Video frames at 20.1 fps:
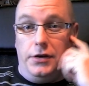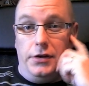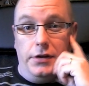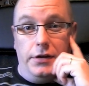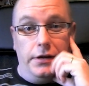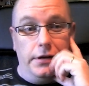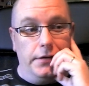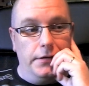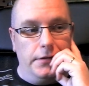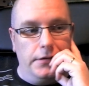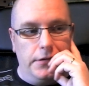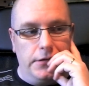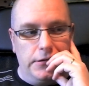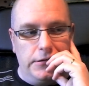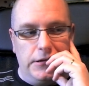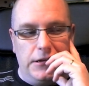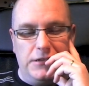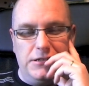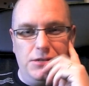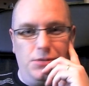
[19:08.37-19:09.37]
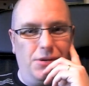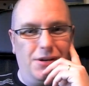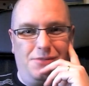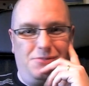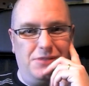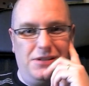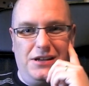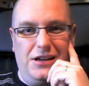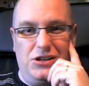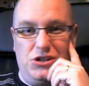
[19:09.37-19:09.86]
The
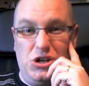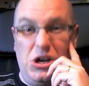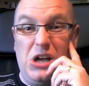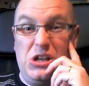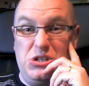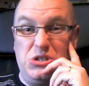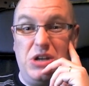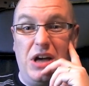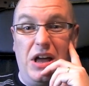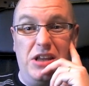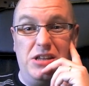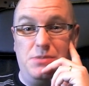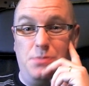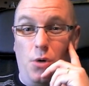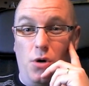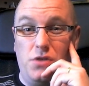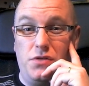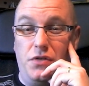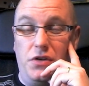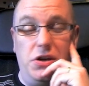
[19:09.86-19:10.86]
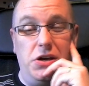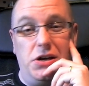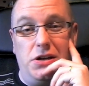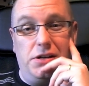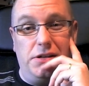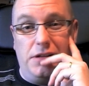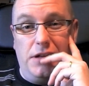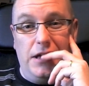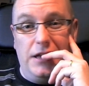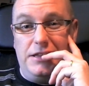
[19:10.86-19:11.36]
ZX81, it sat in its box for a year.
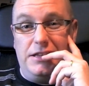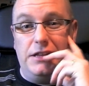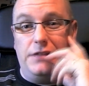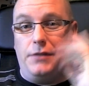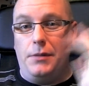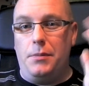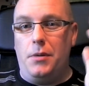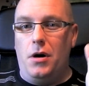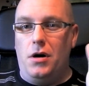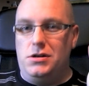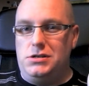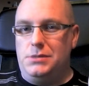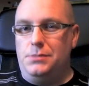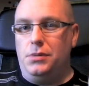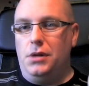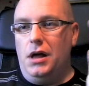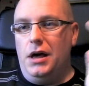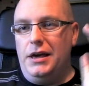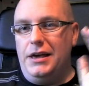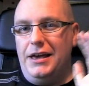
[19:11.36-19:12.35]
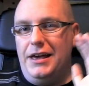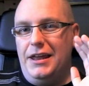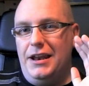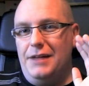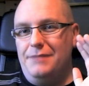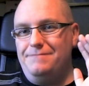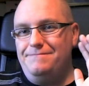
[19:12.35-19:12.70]
It didn't have a power supply, and